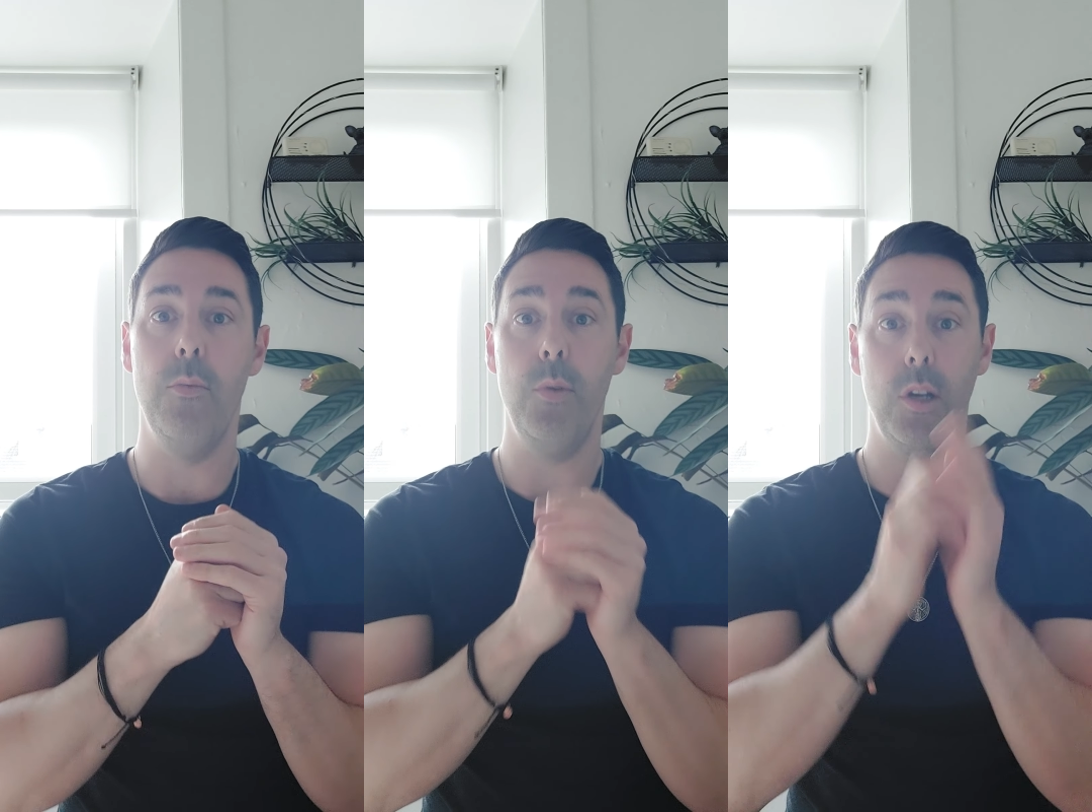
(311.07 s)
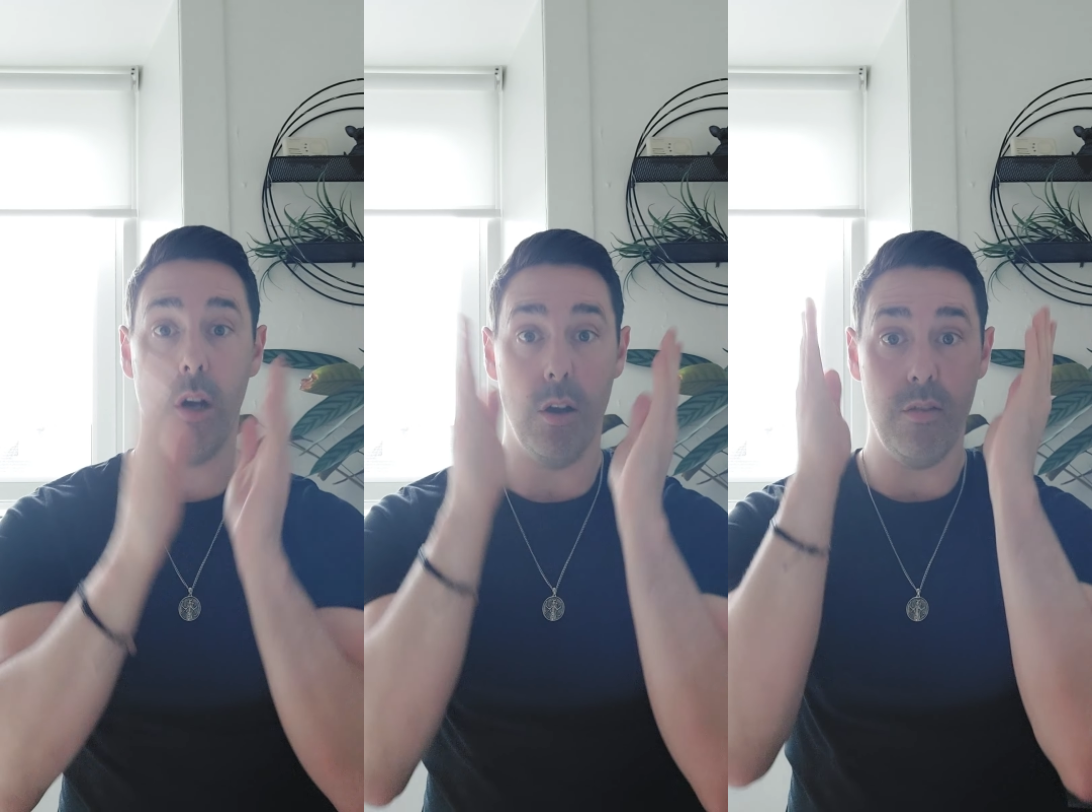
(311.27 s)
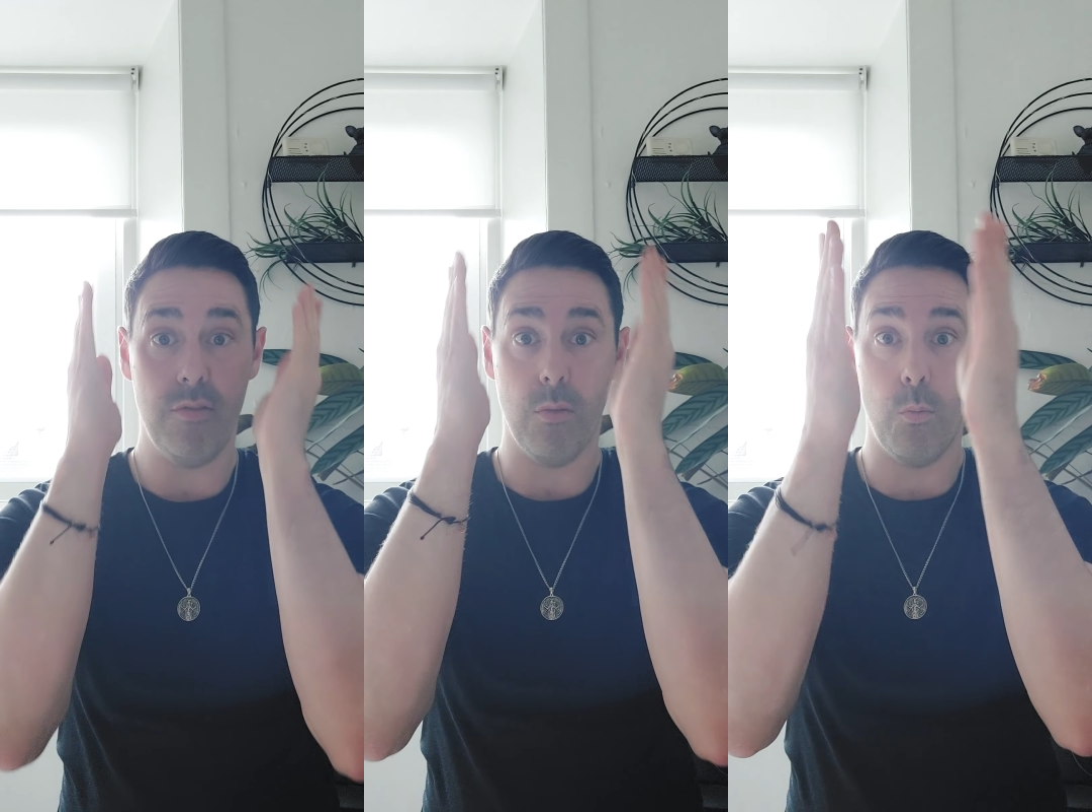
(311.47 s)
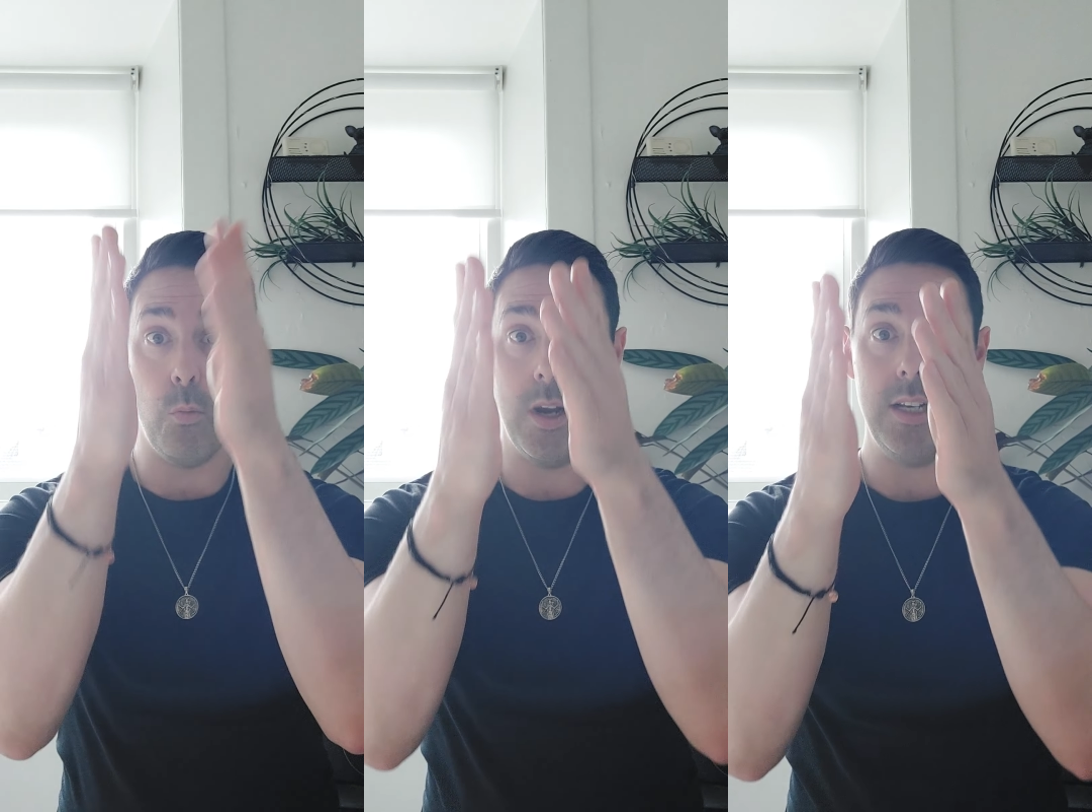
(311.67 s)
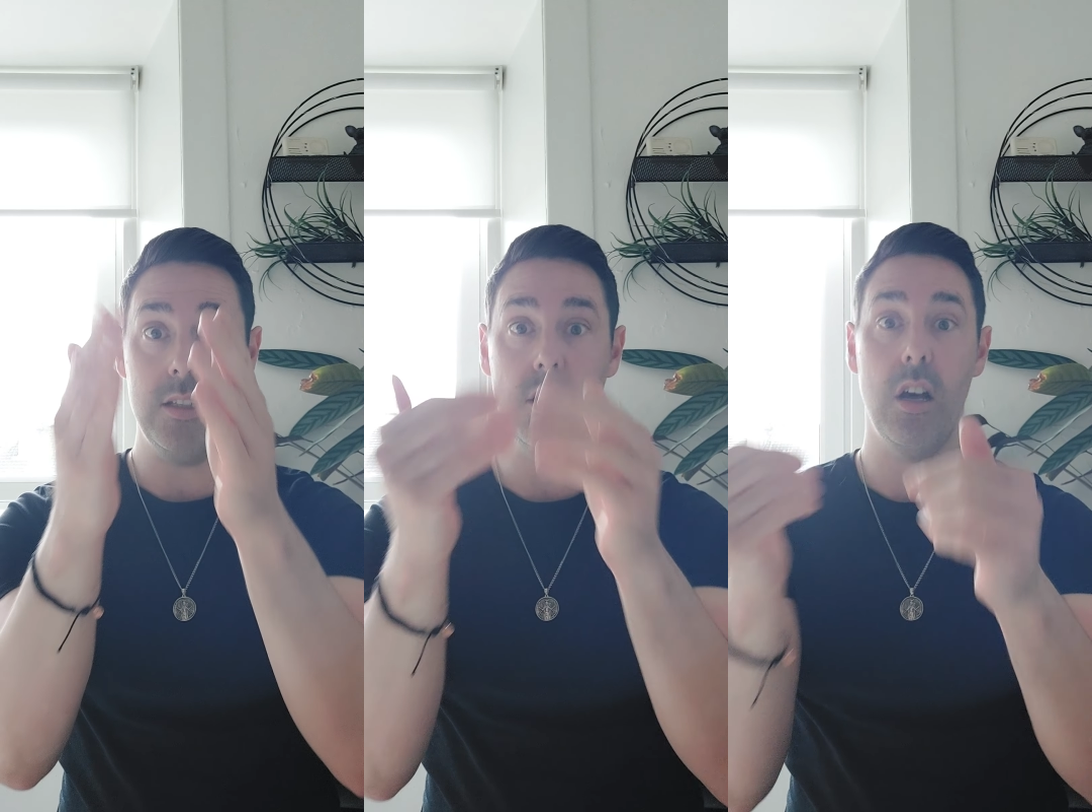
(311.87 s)
We go from
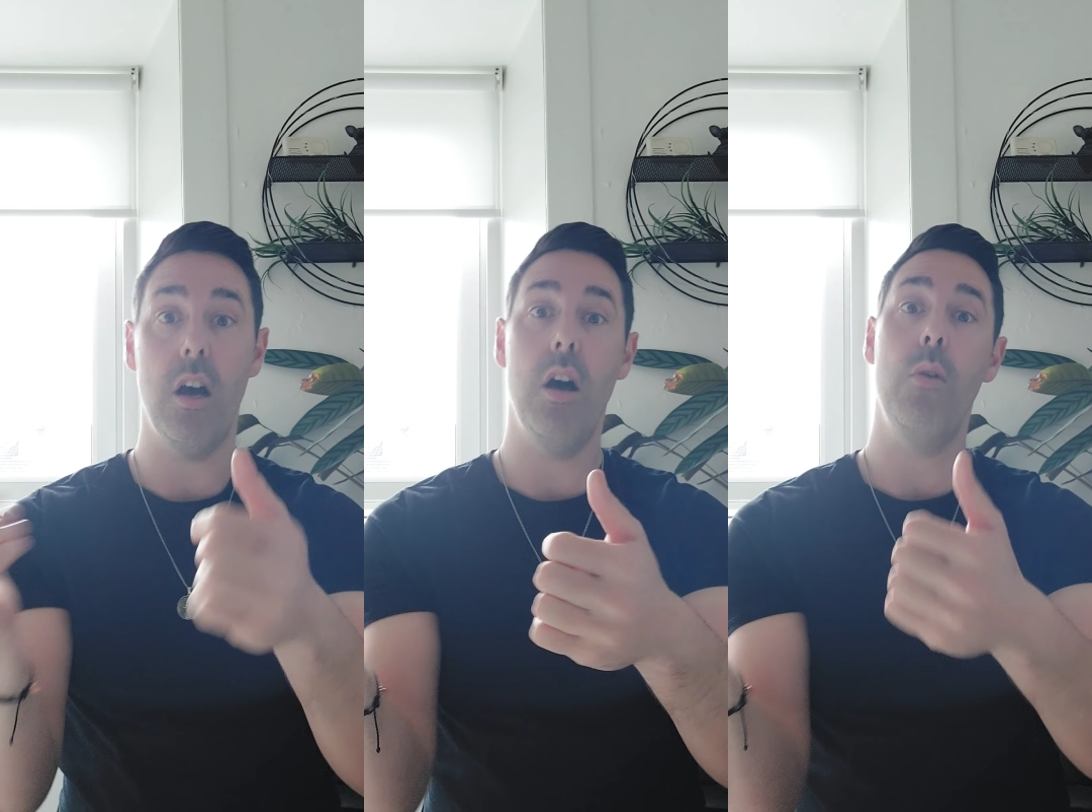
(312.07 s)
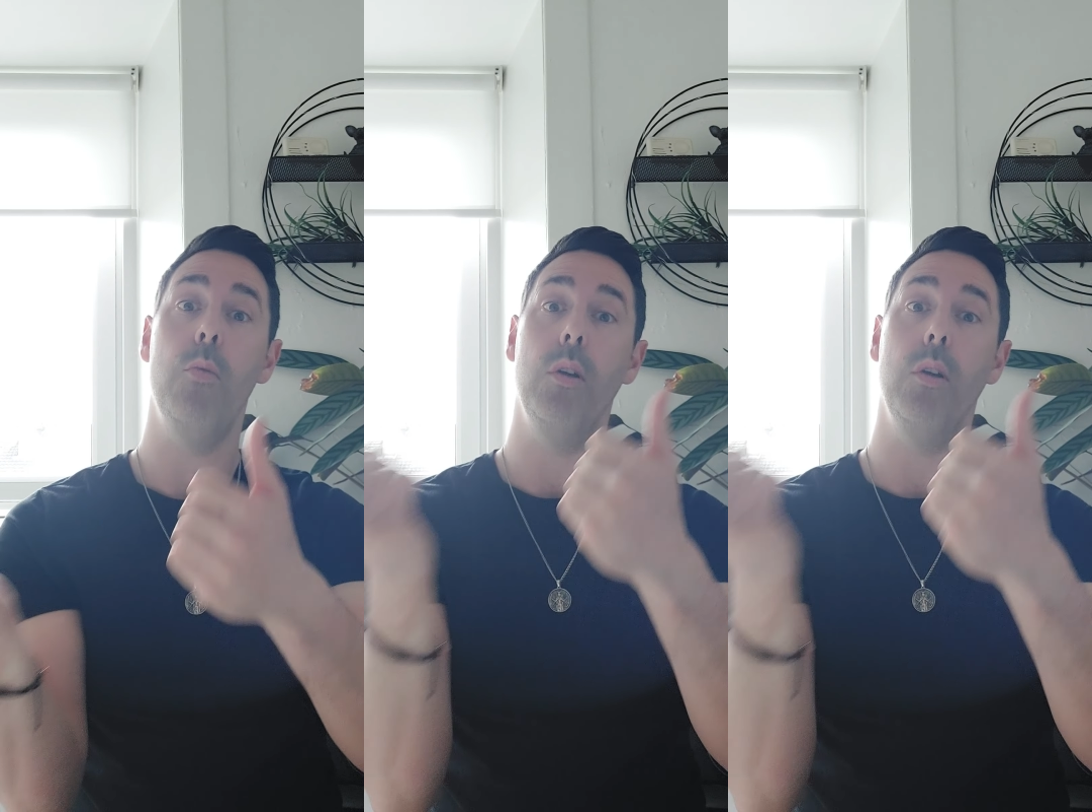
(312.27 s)
winter,